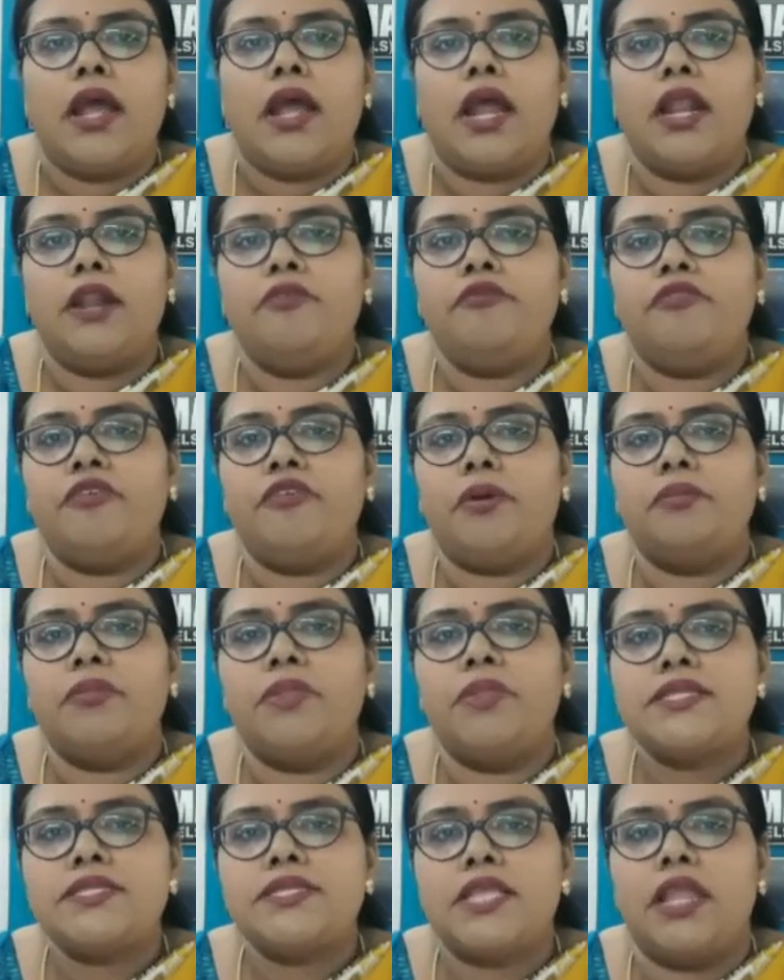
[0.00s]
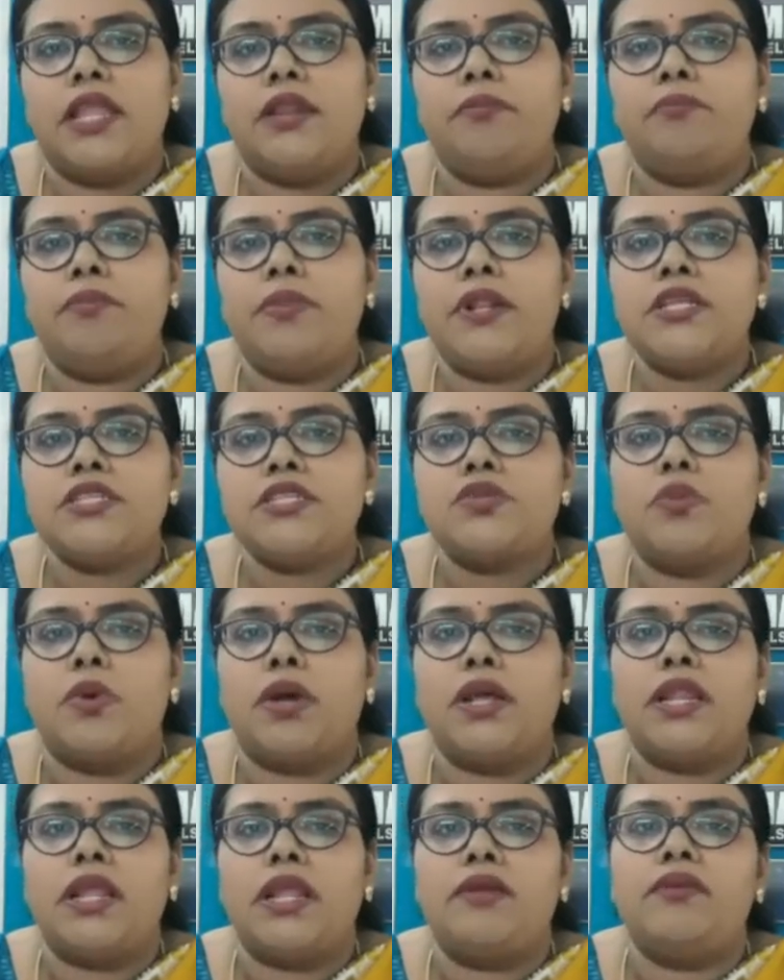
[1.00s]
And from this n plus
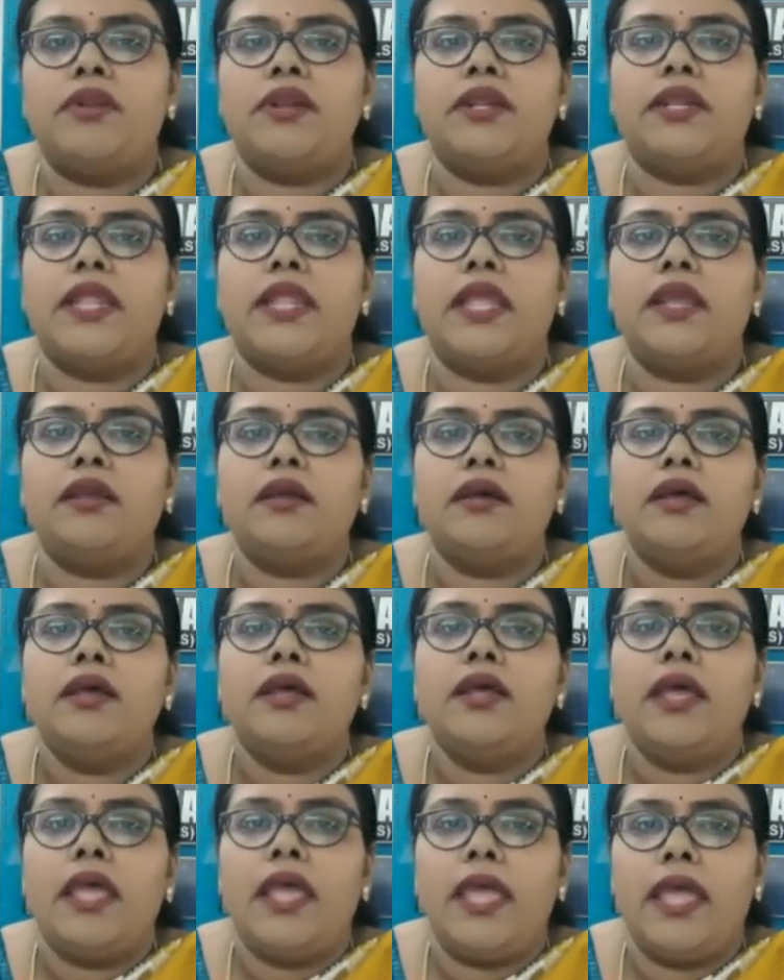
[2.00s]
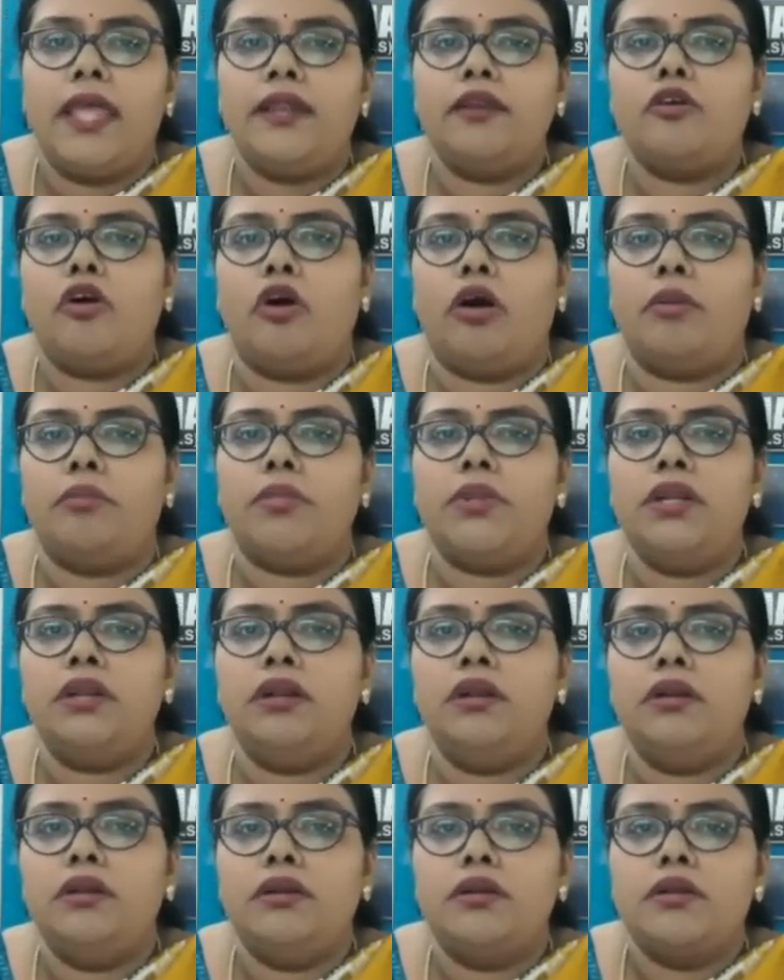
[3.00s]
1, I will take n
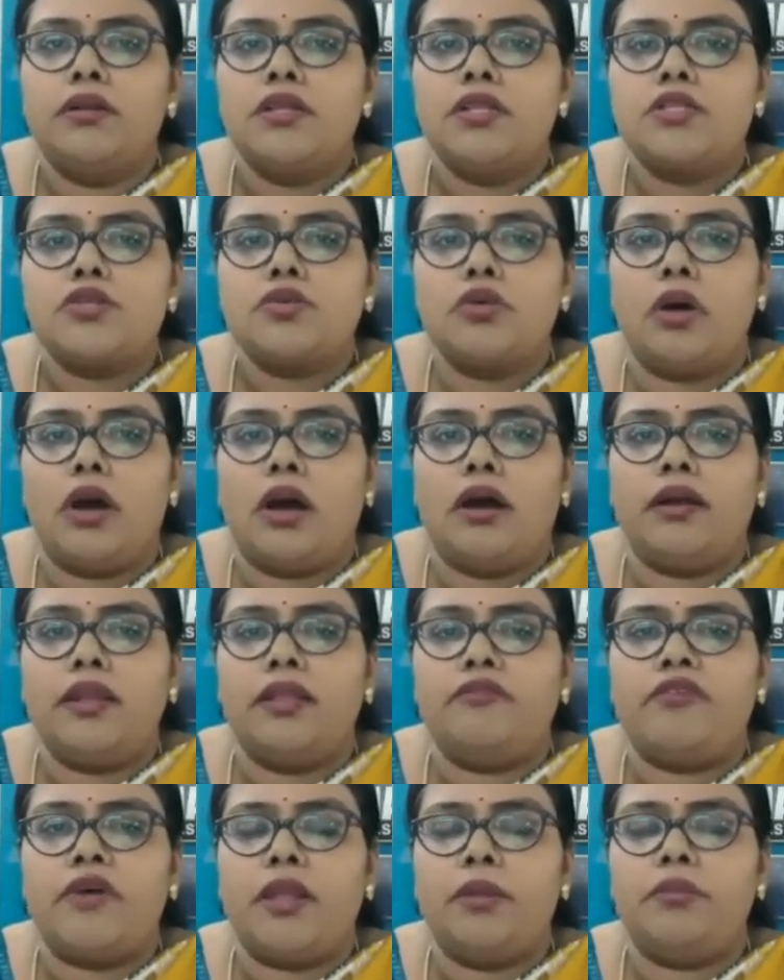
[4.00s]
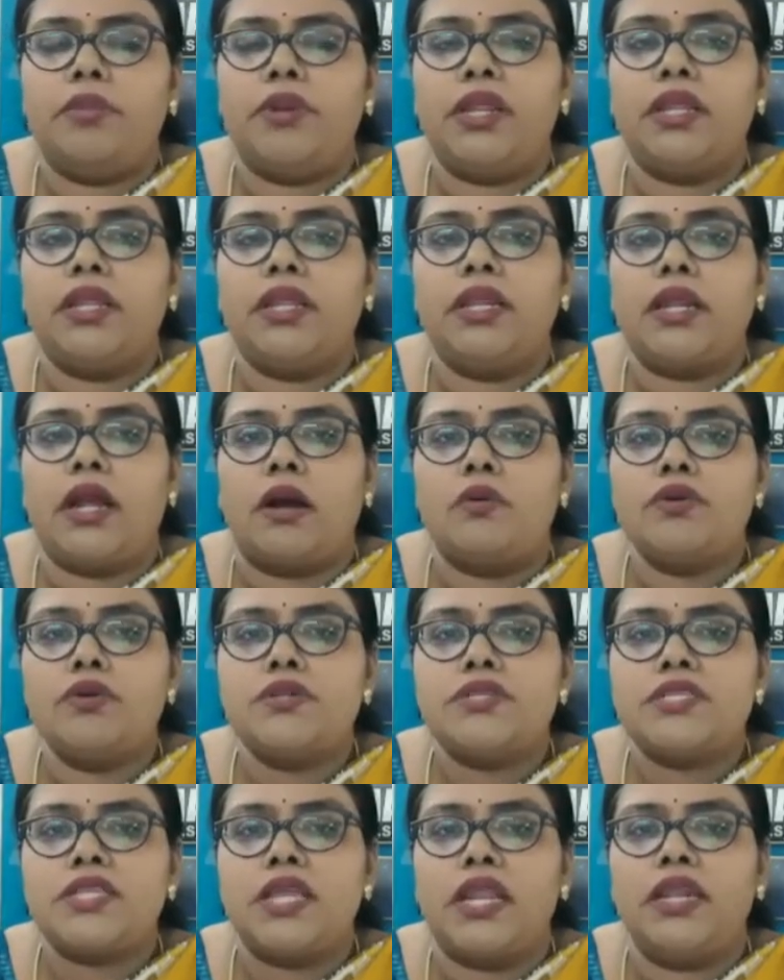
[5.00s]
common. So if I bring it
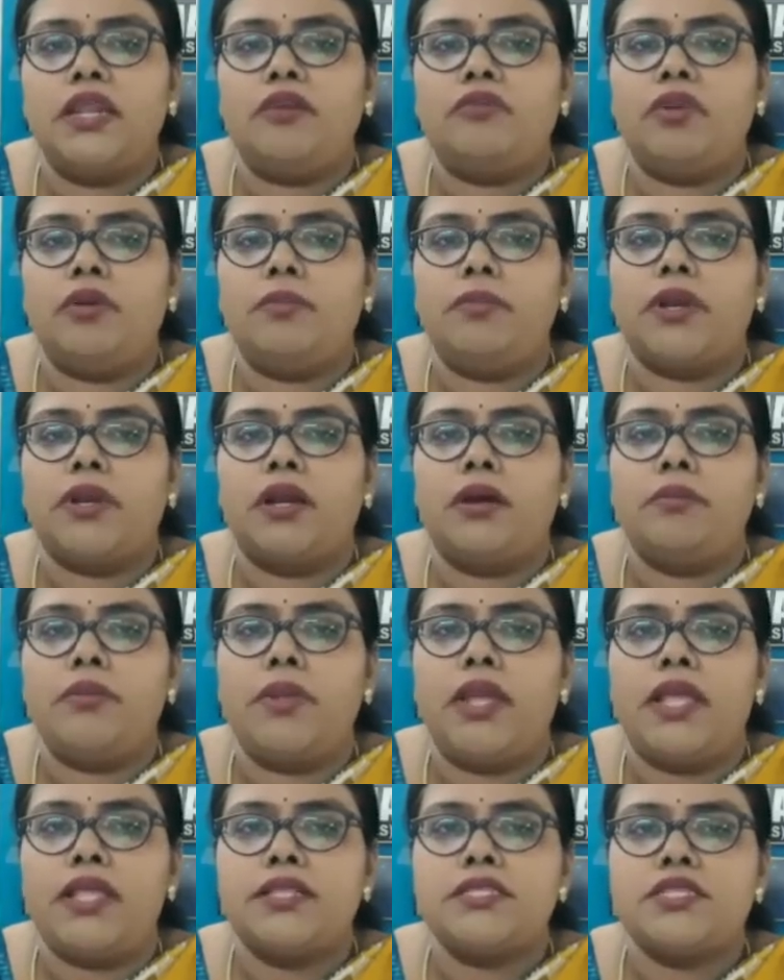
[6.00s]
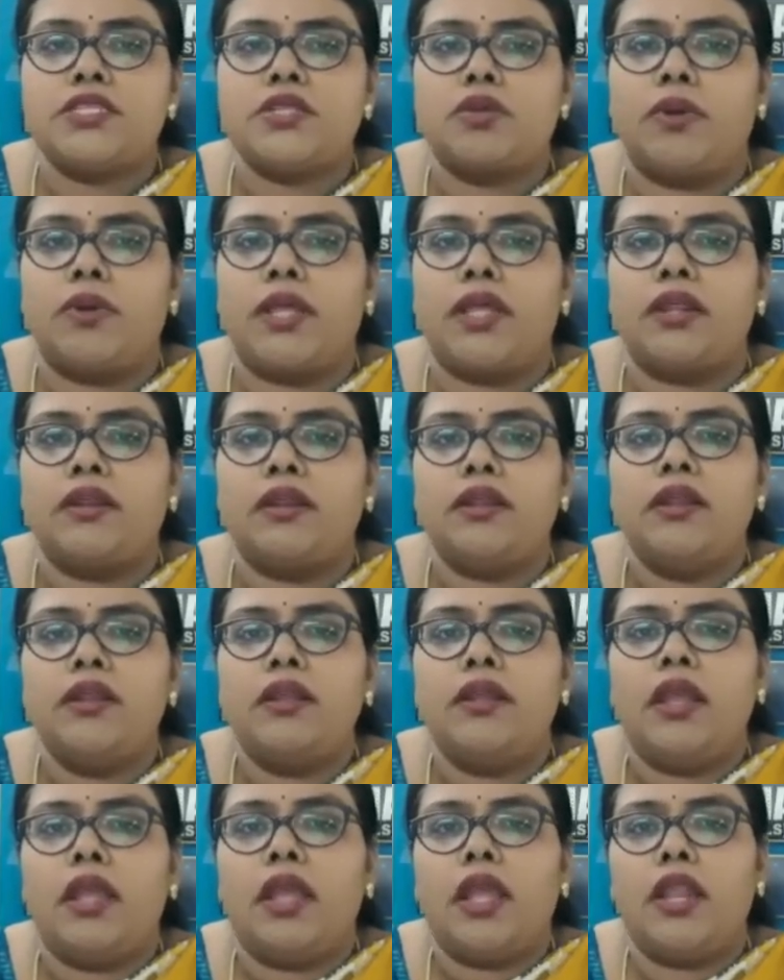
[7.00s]
outside, it will become n square.
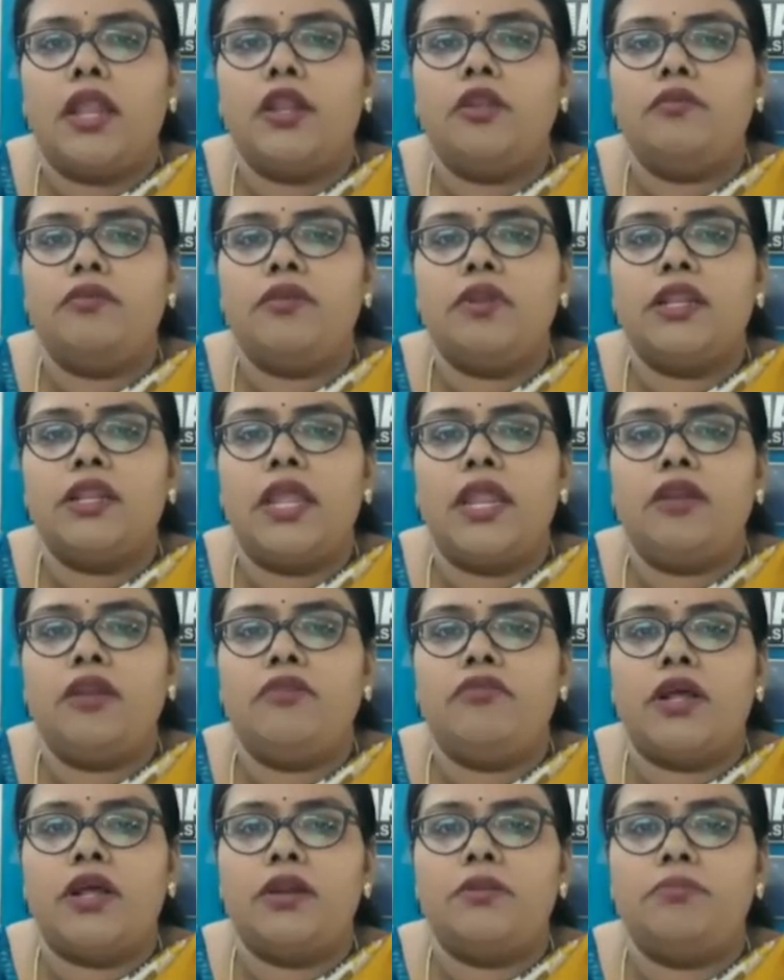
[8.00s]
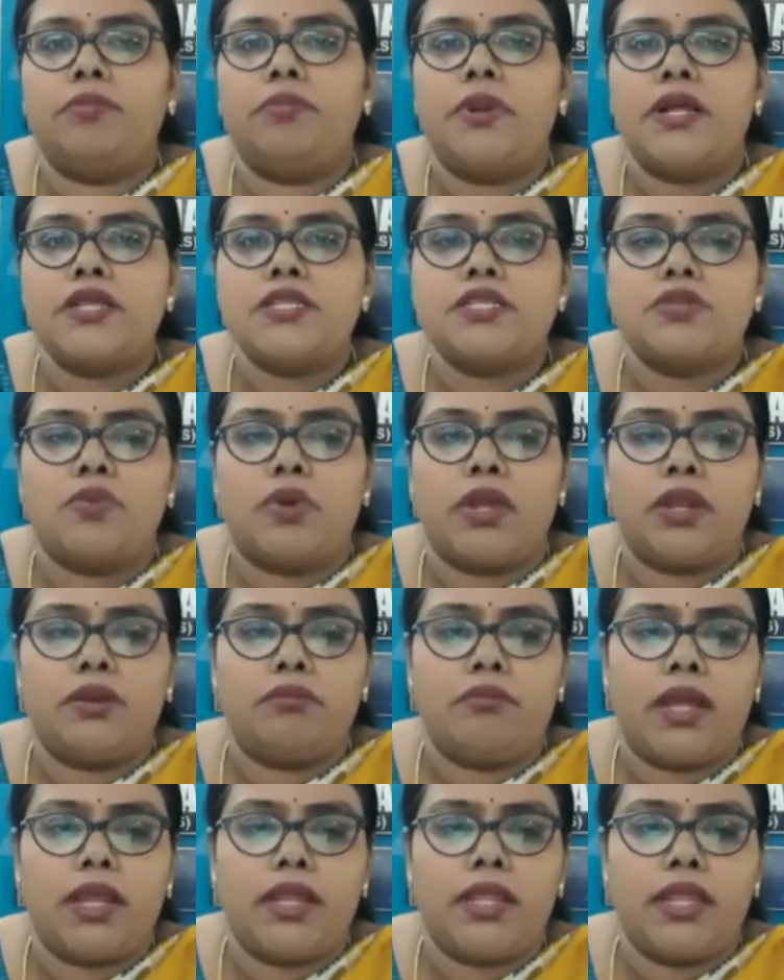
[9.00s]
And you will get 1 plus
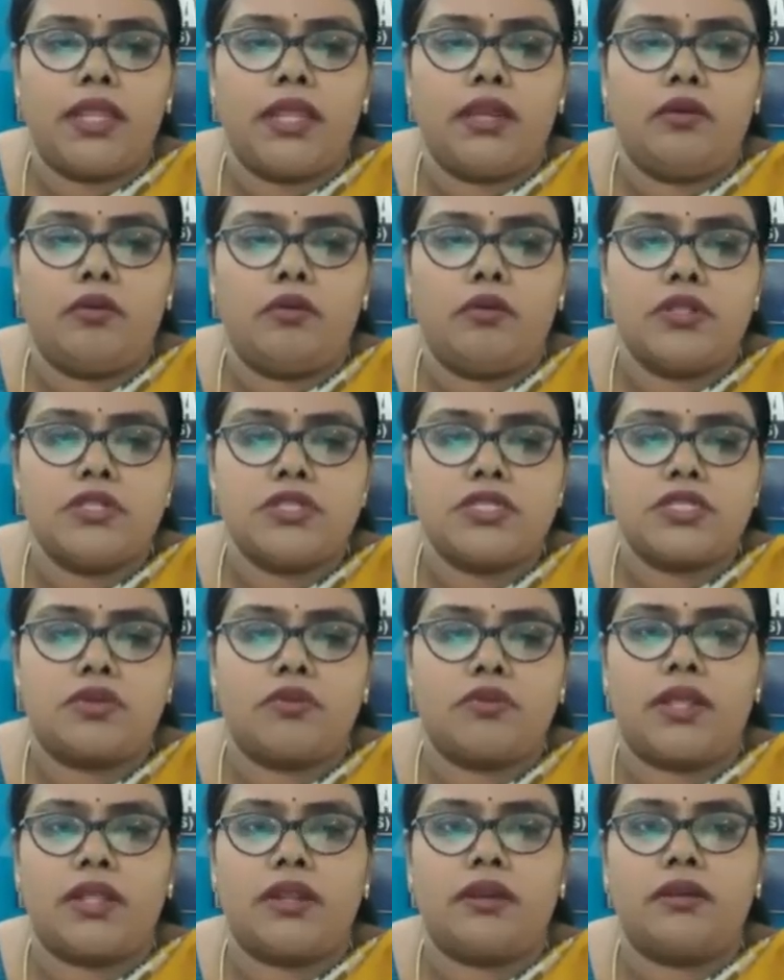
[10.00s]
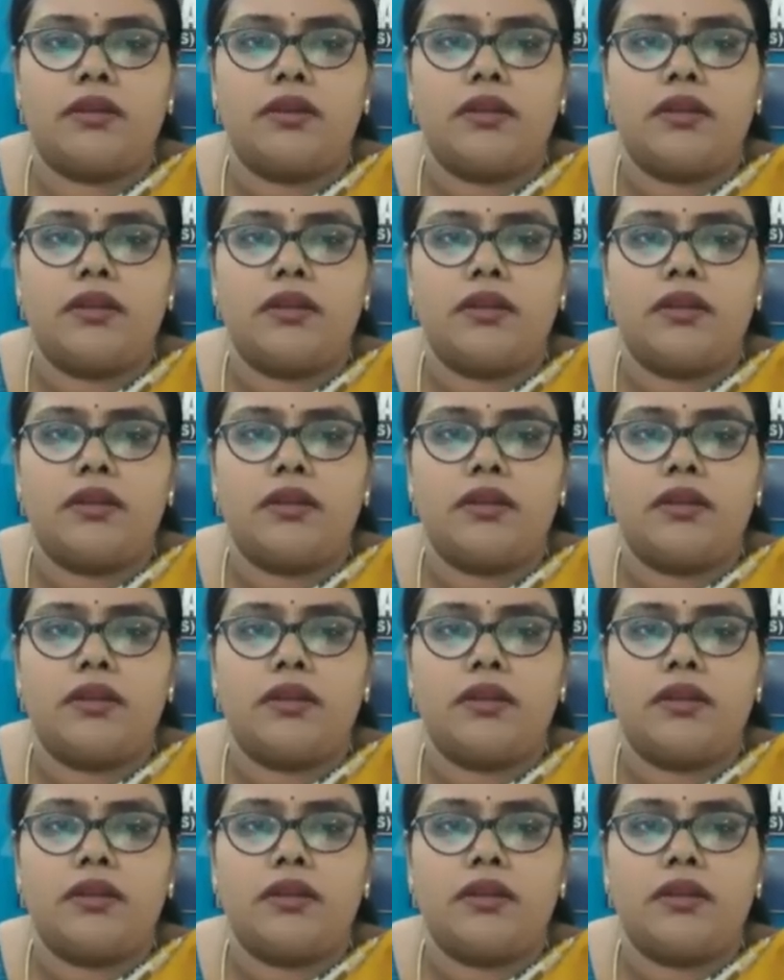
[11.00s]
1 by n whole square.